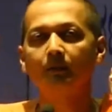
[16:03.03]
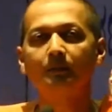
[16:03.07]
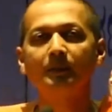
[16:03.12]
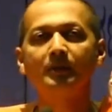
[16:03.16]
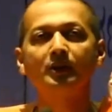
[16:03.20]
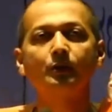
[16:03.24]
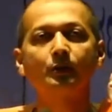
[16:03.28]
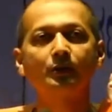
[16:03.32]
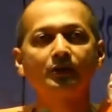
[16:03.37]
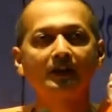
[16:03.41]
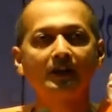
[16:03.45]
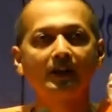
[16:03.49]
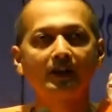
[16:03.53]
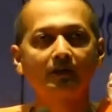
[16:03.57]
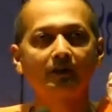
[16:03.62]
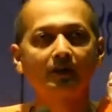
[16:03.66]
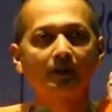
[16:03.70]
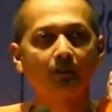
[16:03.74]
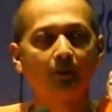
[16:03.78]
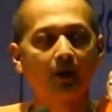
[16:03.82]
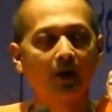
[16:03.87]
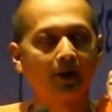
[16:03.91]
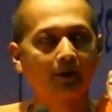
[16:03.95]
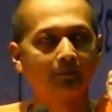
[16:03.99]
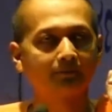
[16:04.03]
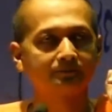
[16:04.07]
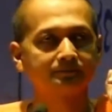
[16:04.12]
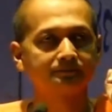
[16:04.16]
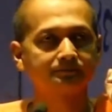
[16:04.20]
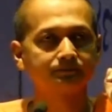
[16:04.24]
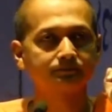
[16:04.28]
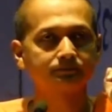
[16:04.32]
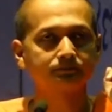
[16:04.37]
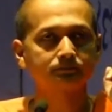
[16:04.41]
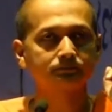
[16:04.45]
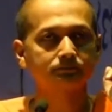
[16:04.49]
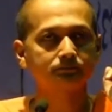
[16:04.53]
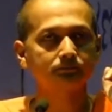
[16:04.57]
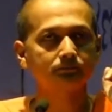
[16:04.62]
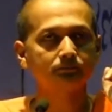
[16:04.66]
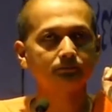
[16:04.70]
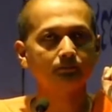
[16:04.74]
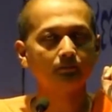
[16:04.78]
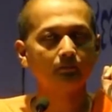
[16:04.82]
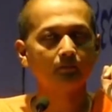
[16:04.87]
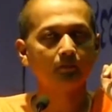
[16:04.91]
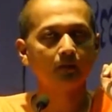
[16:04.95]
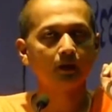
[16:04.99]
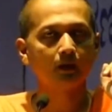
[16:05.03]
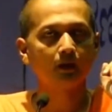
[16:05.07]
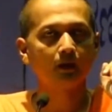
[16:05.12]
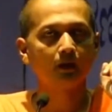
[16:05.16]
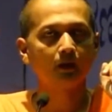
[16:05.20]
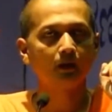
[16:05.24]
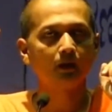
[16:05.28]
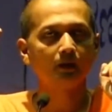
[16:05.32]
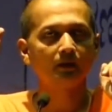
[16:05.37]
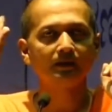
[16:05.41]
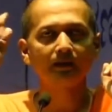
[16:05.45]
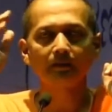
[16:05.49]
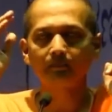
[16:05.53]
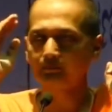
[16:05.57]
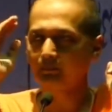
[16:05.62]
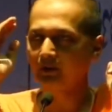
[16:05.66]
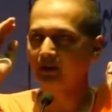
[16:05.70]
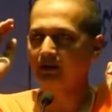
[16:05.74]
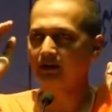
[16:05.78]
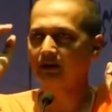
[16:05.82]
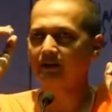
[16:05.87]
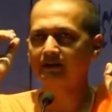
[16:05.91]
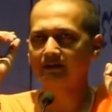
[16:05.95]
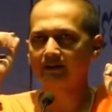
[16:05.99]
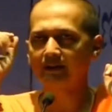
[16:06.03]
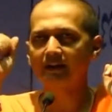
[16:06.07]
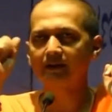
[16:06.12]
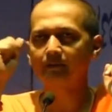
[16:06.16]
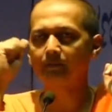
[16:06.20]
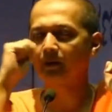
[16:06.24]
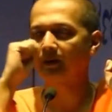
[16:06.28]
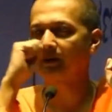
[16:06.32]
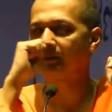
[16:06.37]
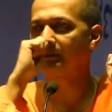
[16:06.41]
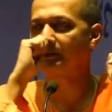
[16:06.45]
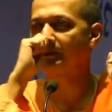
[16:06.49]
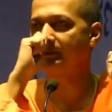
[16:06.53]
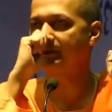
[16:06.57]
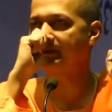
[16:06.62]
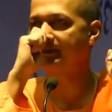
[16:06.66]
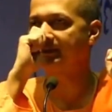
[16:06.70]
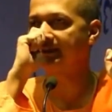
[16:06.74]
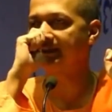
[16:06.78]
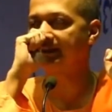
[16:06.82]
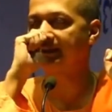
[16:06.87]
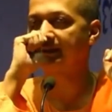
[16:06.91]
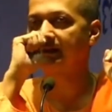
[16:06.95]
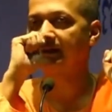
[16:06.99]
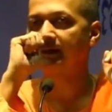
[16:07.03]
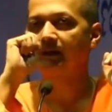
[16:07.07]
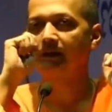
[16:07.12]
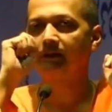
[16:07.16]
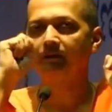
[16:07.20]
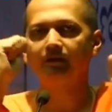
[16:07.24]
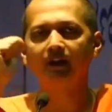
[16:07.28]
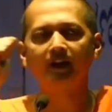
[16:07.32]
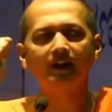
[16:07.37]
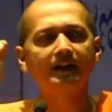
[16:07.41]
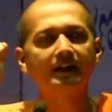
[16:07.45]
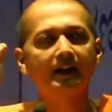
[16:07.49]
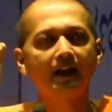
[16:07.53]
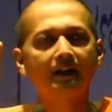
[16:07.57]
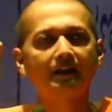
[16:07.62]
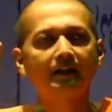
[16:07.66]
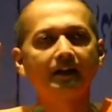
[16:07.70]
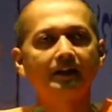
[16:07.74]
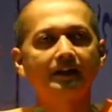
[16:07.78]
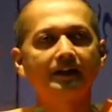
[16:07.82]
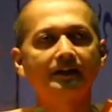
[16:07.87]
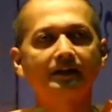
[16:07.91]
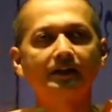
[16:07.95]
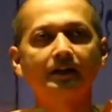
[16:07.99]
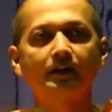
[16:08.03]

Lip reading: PUC level boy. Some mental slight problem is there. Very angry. He